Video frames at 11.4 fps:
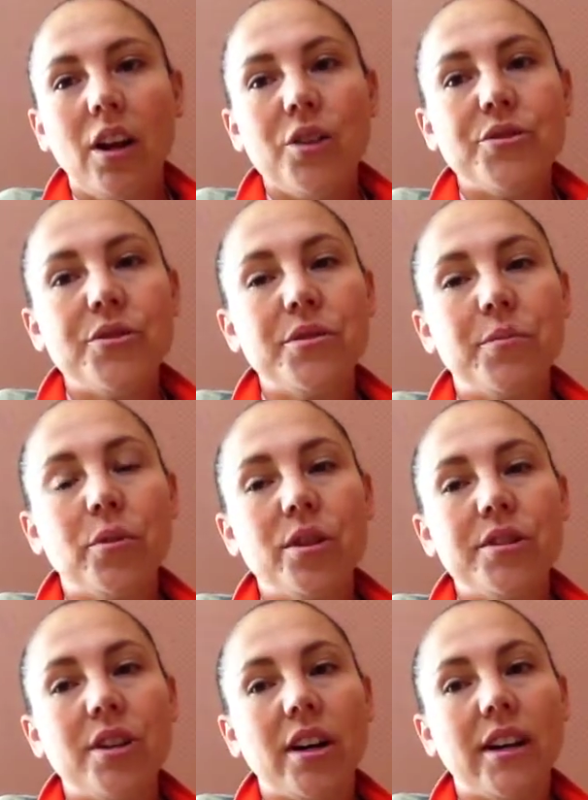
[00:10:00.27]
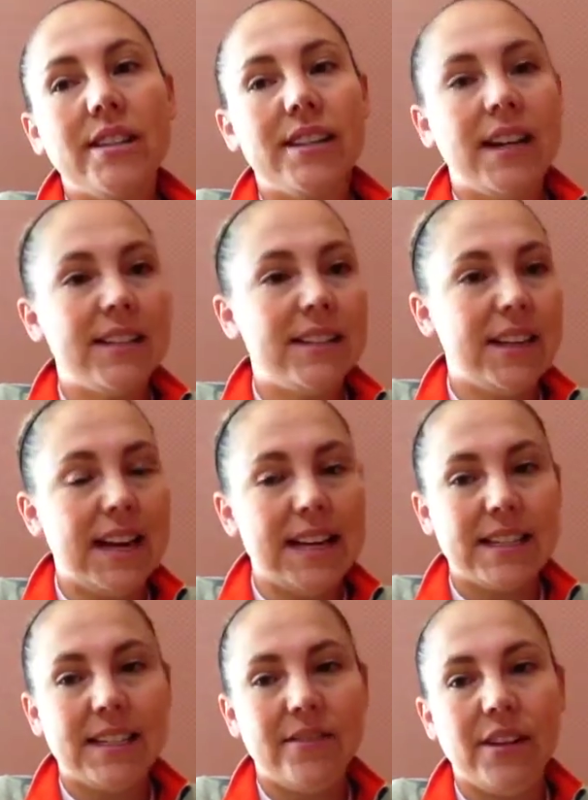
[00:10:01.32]
So sports are contested
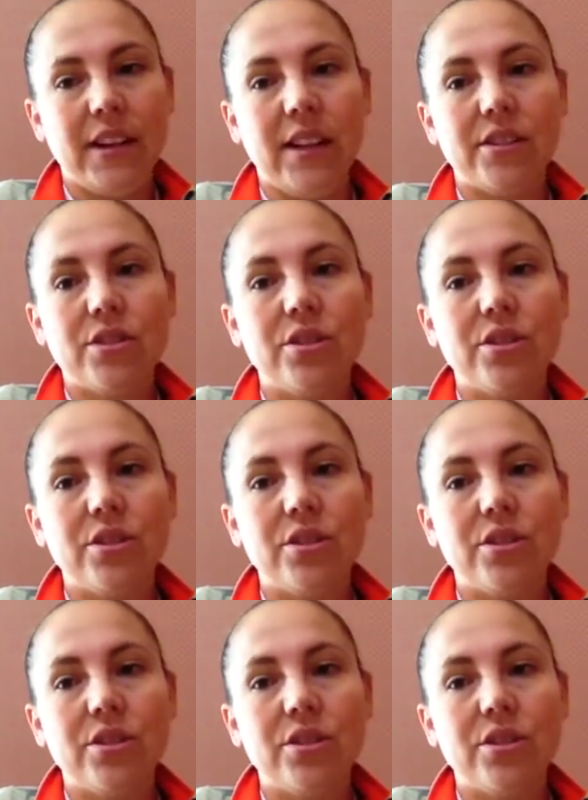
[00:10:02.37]
activities.